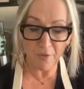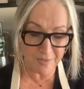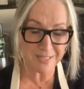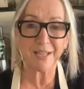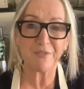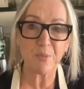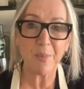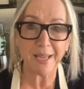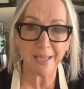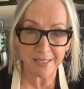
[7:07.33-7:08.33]
Obviously, if
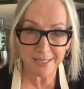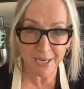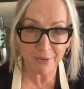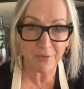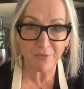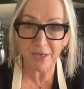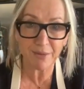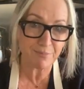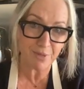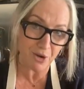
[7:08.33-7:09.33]
you're making it dairy
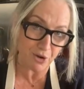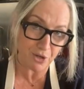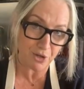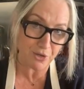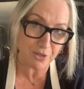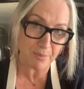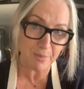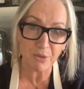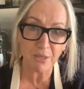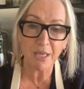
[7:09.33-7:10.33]
free, you're not going to use
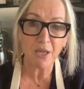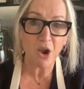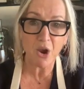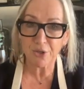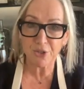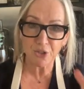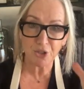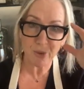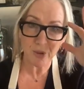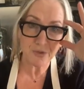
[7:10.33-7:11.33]
the milk. Orange
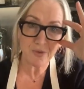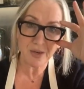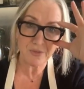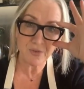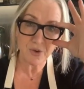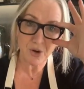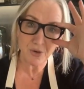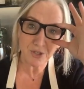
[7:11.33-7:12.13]
juice works fine if you've got